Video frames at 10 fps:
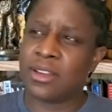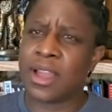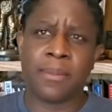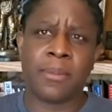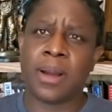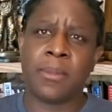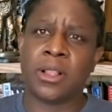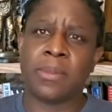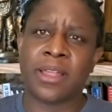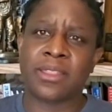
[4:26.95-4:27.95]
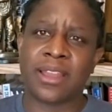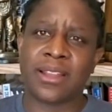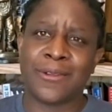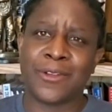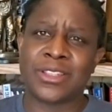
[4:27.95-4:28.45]
Yeah, I'm I'm all about that.
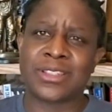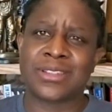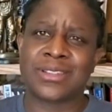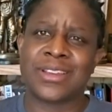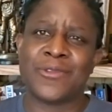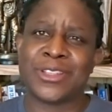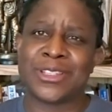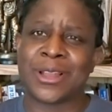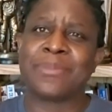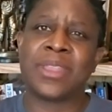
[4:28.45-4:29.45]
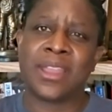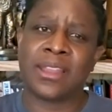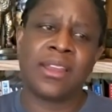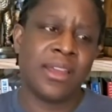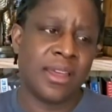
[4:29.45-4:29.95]
If it's if it's
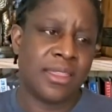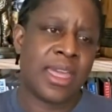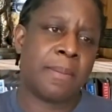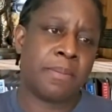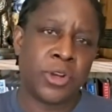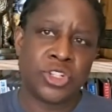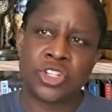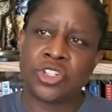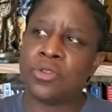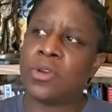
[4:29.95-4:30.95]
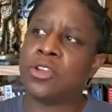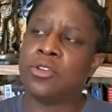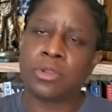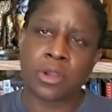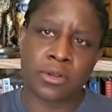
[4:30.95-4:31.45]
something that pushes you and
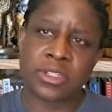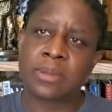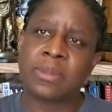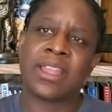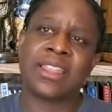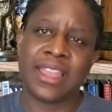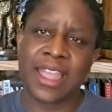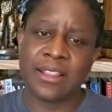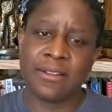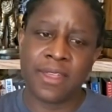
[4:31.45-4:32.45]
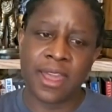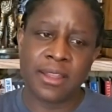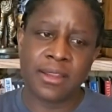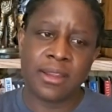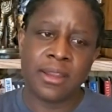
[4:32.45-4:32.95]
you learn something at the end of
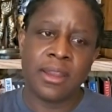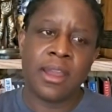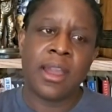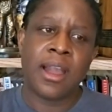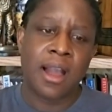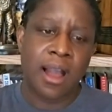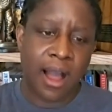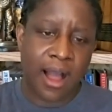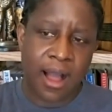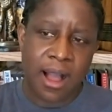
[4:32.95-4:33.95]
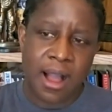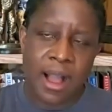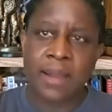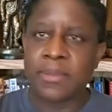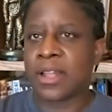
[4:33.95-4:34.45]
that,
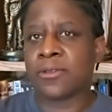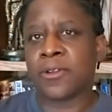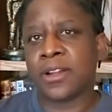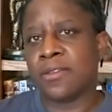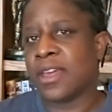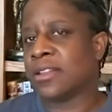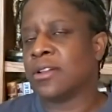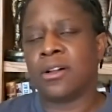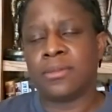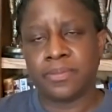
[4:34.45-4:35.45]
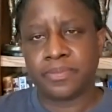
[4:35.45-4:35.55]
I'm not afraid of that at all.